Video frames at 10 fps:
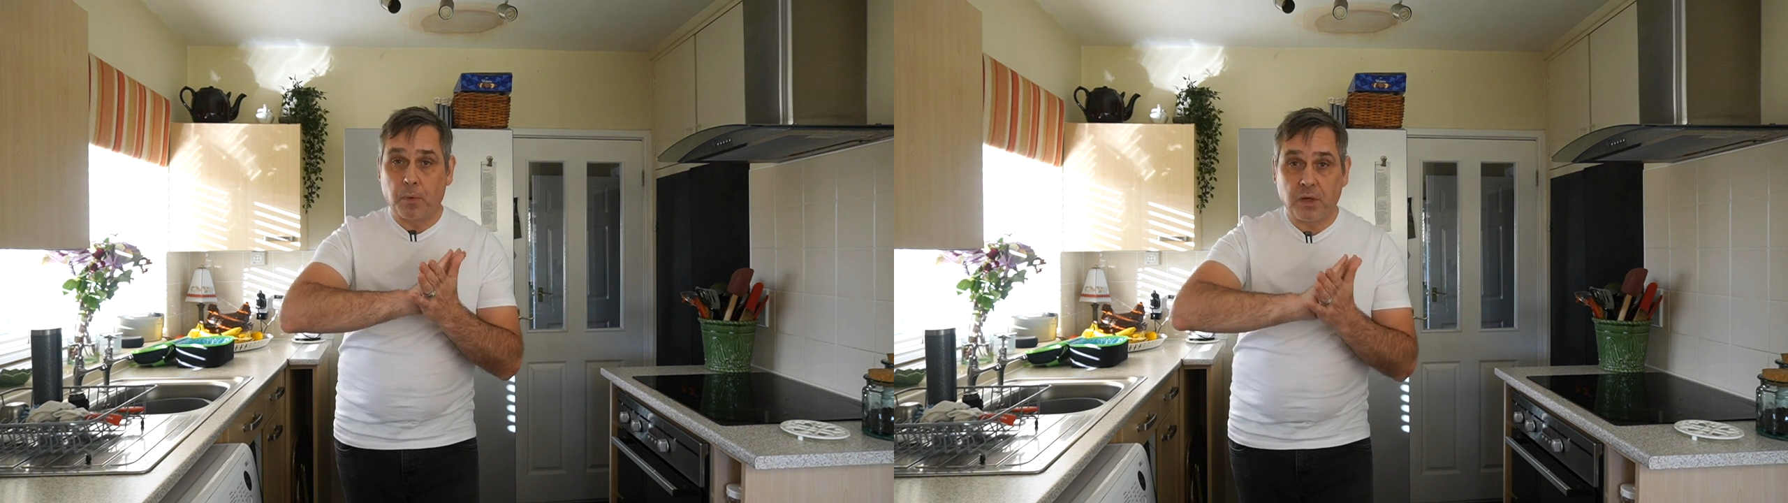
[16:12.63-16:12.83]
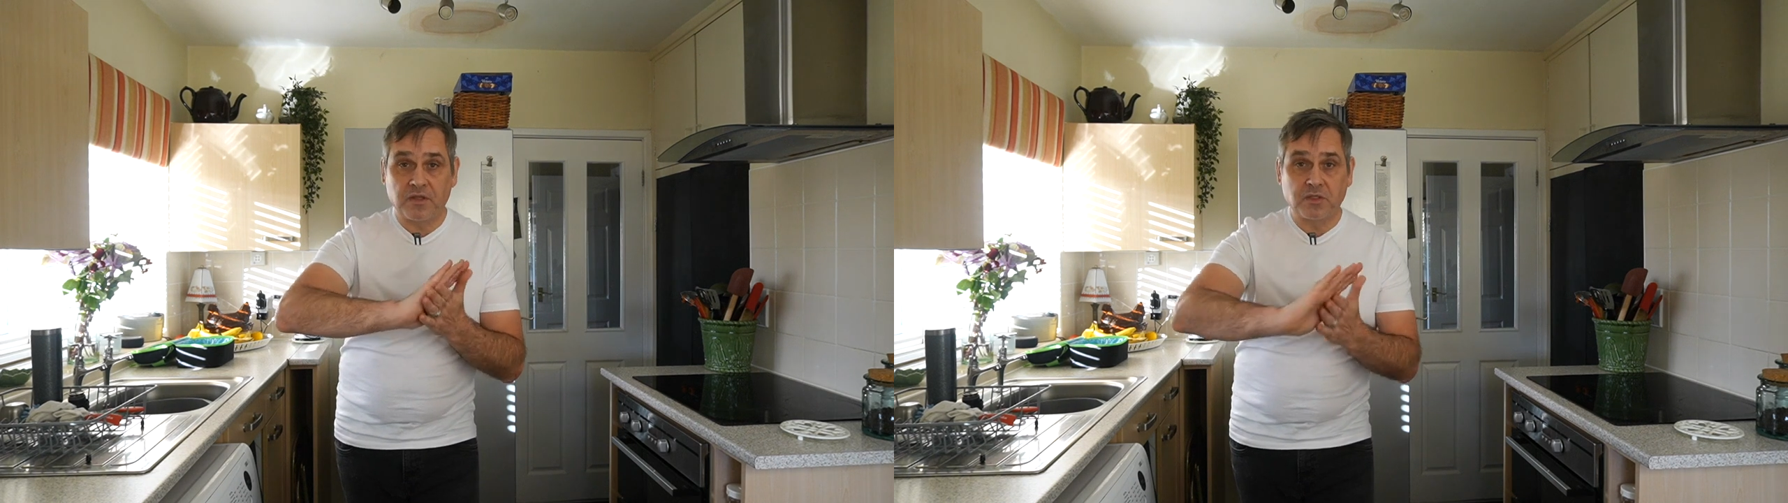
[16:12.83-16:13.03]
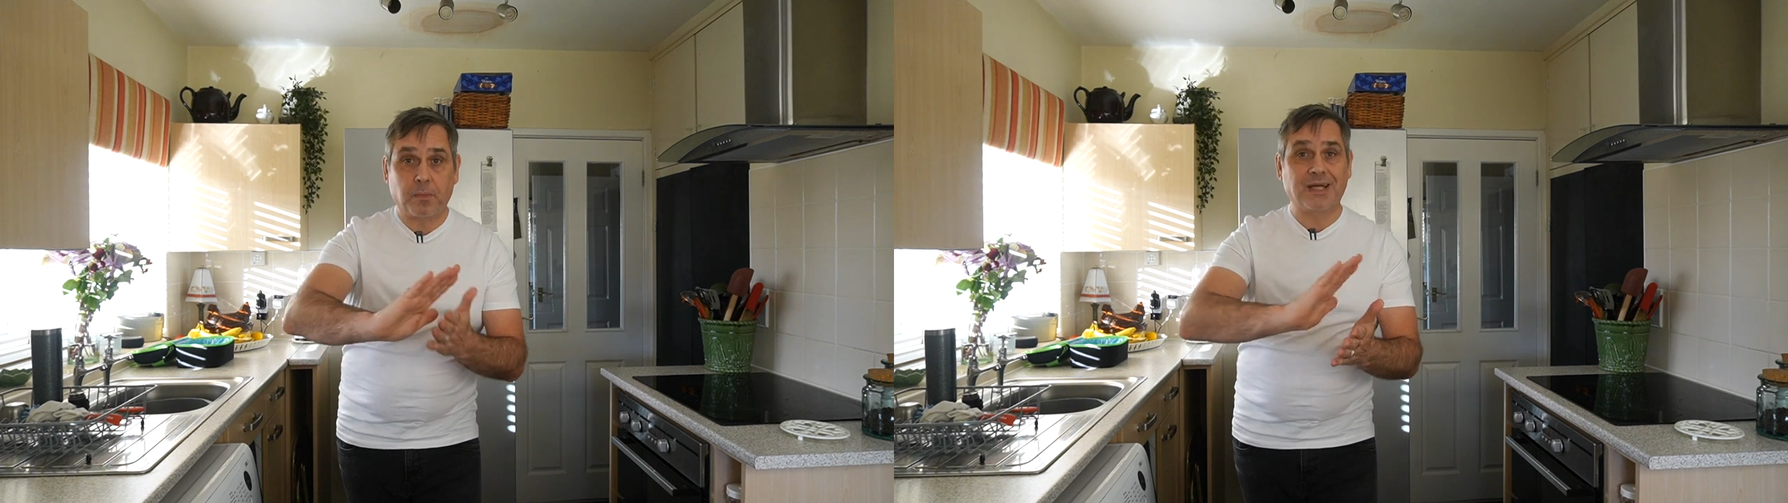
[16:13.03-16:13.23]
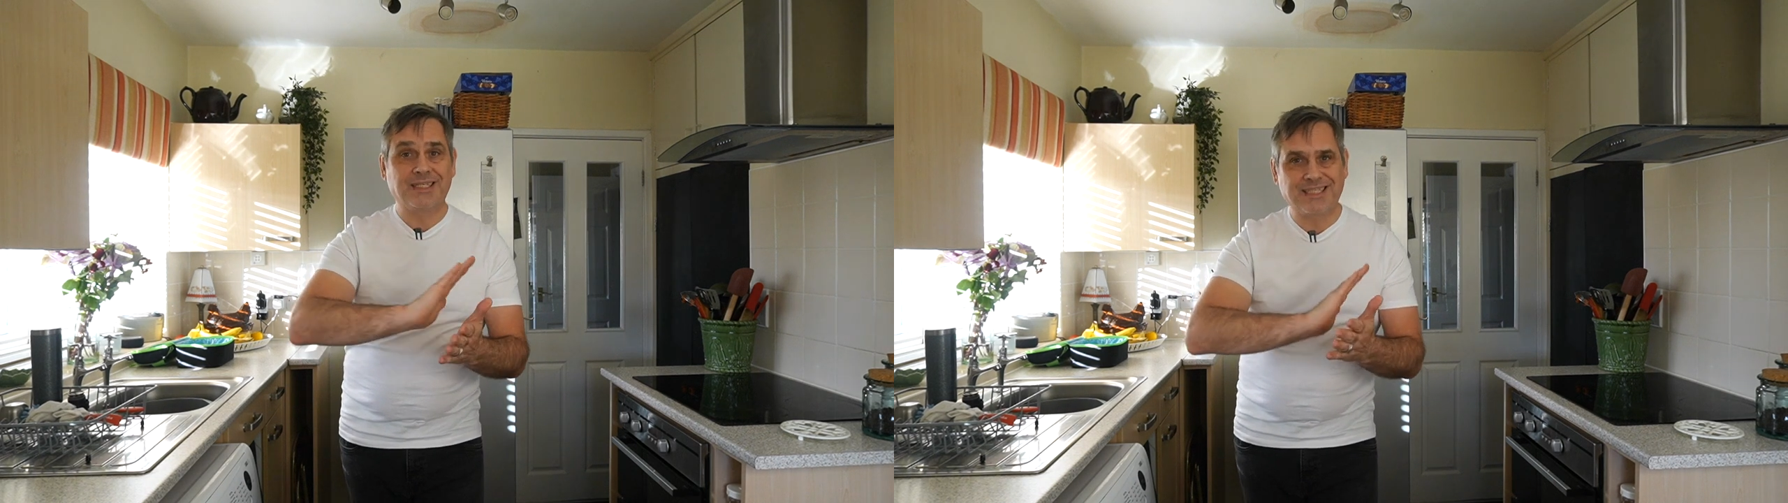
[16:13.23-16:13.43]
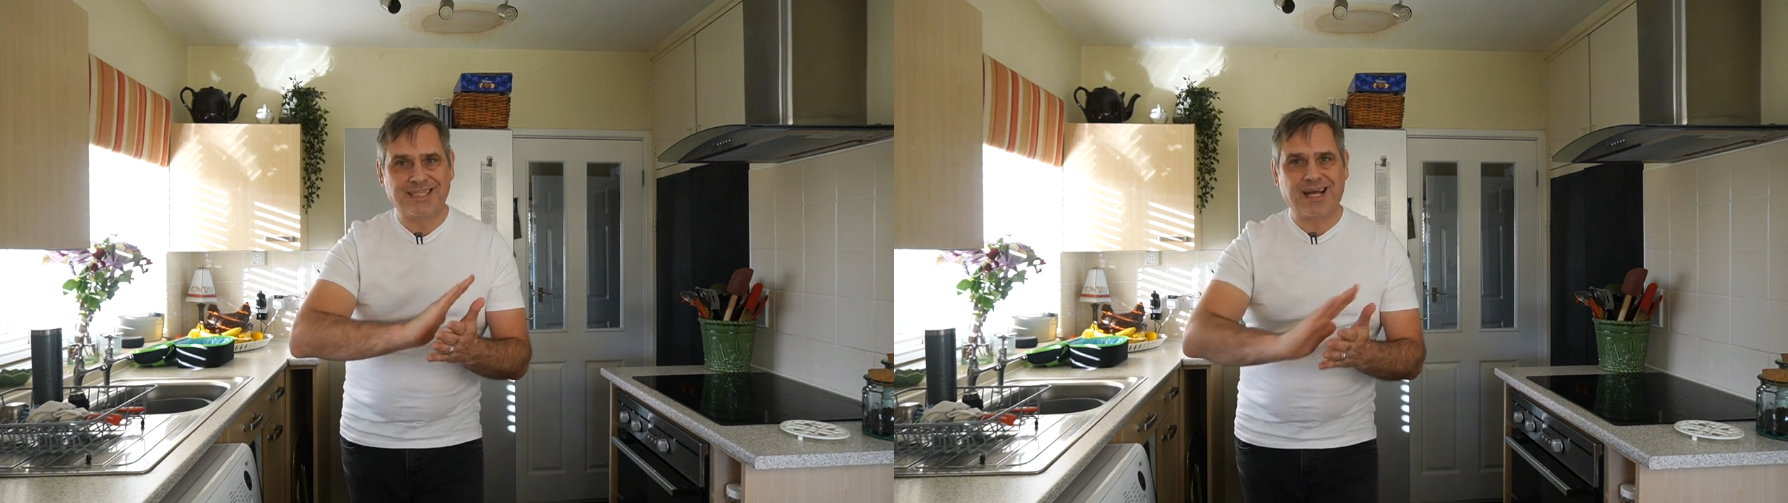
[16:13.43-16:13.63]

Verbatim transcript: putting the spices